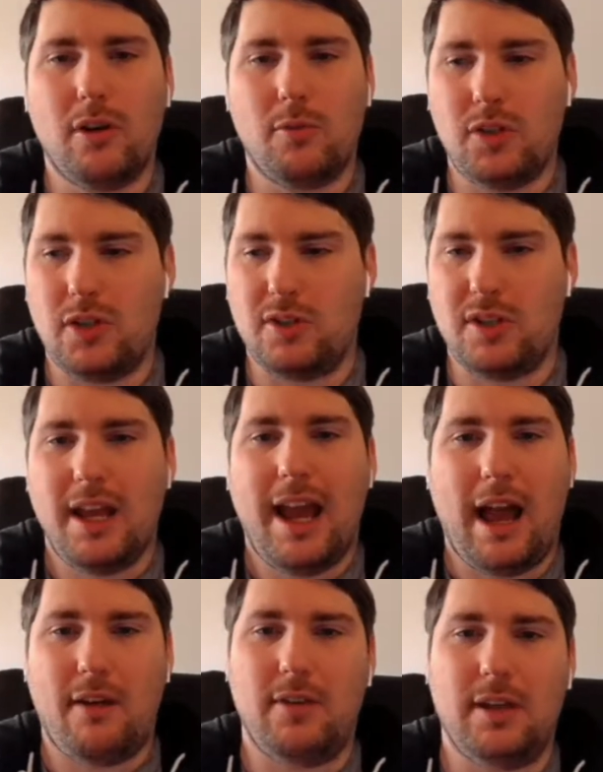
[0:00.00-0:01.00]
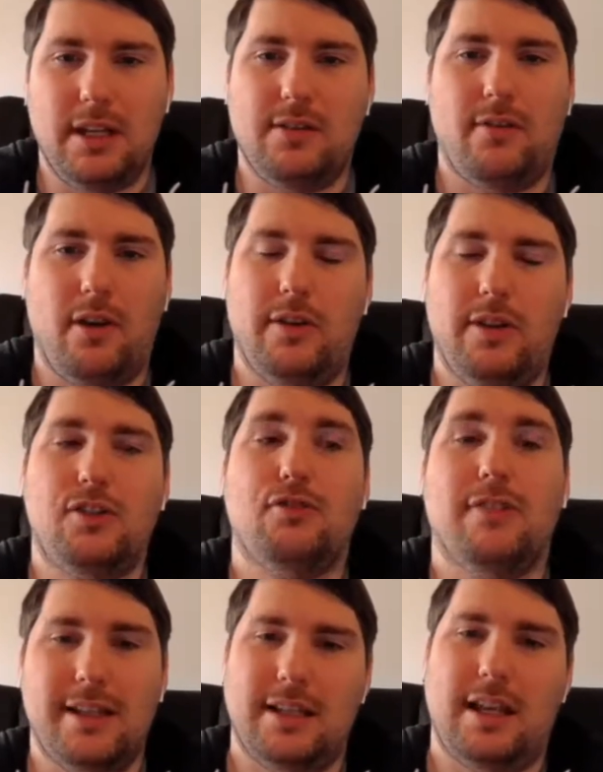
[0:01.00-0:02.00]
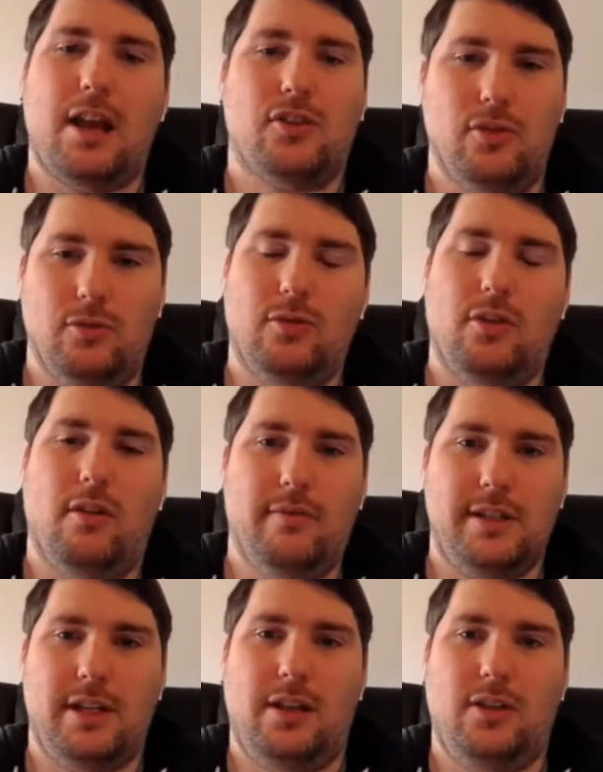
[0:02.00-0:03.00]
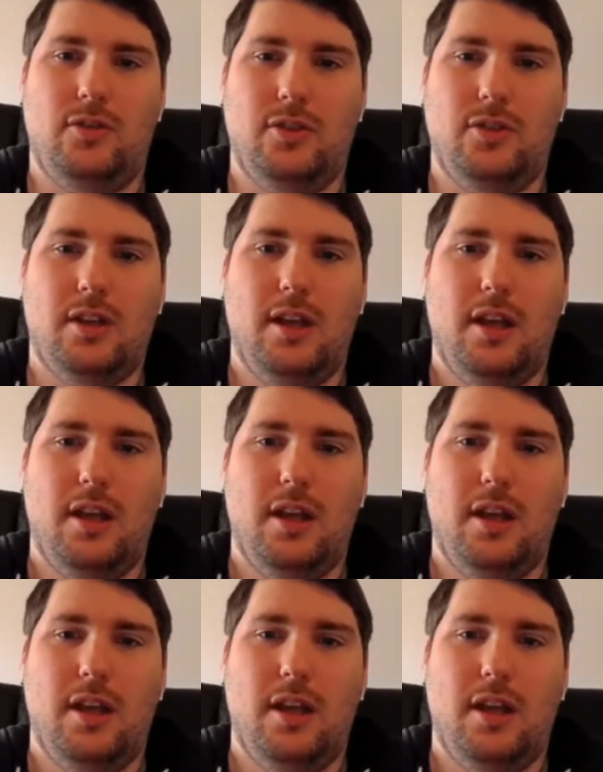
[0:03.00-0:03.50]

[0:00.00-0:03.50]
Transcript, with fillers: which is having these very transactional conversations.